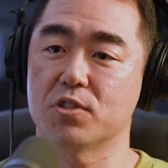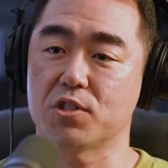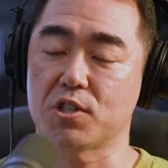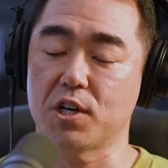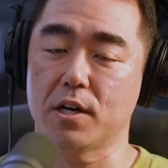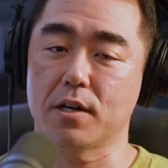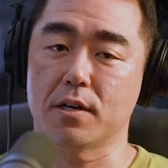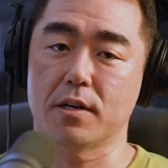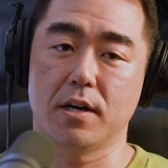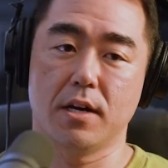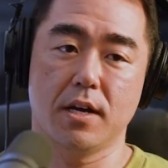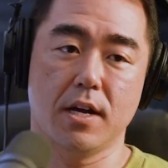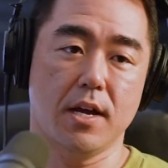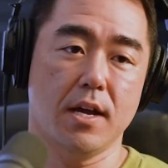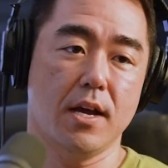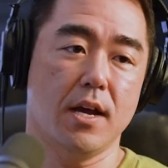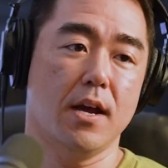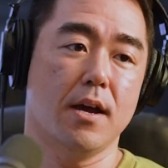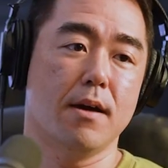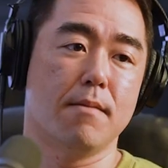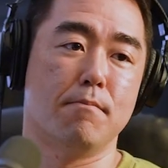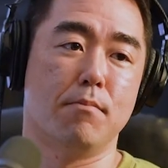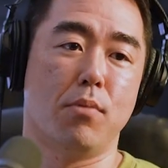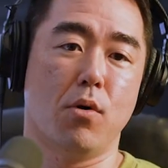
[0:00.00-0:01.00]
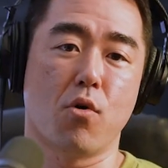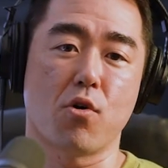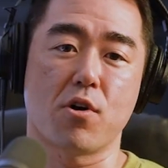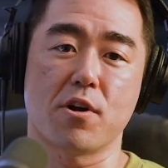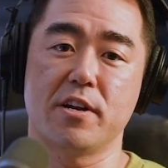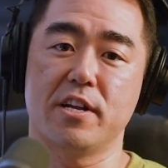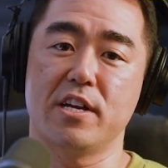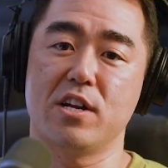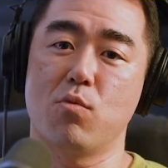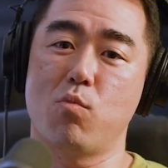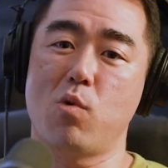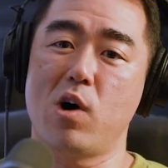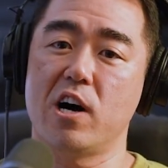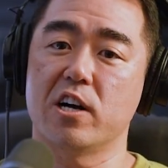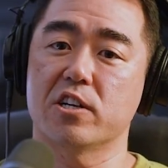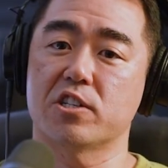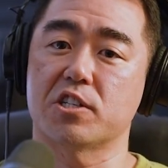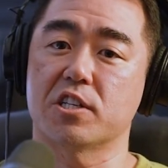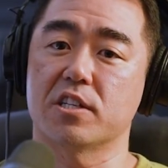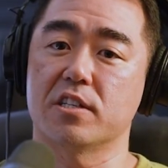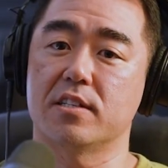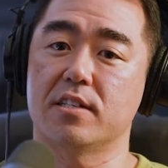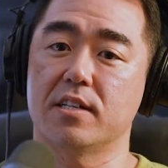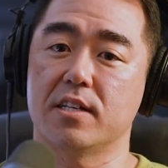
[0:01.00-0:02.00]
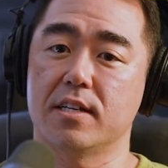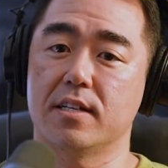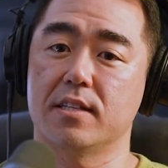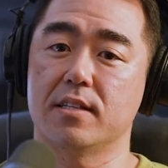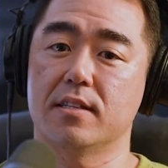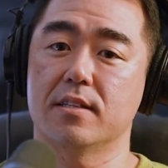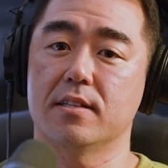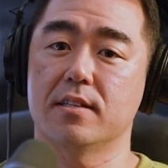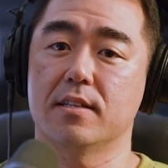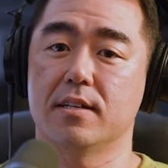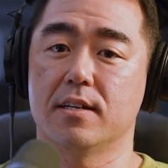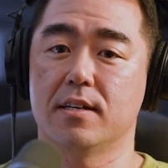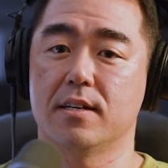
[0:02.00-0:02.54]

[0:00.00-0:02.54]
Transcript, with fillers: Sure. Born in Washington.